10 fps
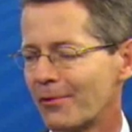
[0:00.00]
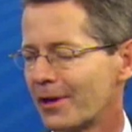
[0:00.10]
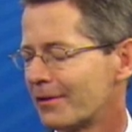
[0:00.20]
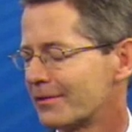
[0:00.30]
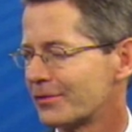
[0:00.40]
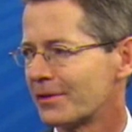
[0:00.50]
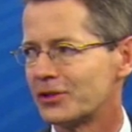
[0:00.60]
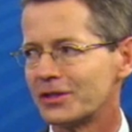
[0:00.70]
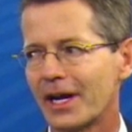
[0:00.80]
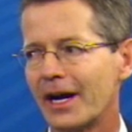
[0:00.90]
what other sort of
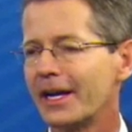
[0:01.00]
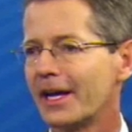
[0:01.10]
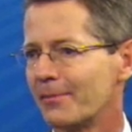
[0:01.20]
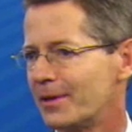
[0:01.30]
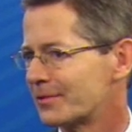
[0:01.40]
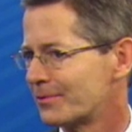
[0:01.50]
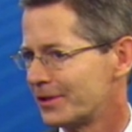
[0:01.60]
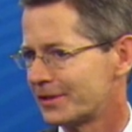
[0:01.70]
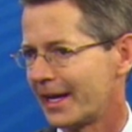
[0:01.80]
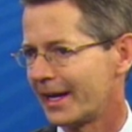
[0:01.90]
design elements would
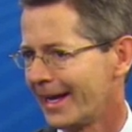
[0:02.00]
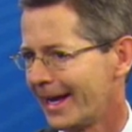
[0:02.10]
you say,